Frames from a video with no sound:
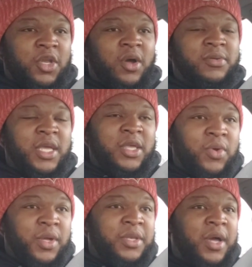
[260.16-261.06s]
You know what I'm saying?
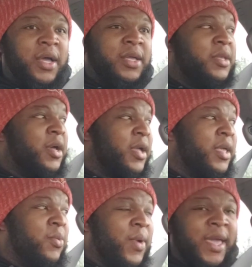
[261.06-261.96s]
You can duck and duck
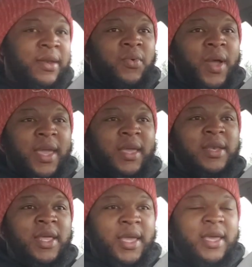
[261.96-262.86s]
and wait and wait
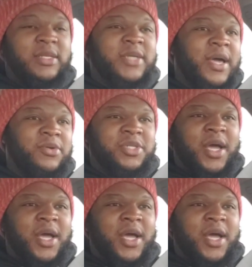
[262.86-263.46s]
and then get a title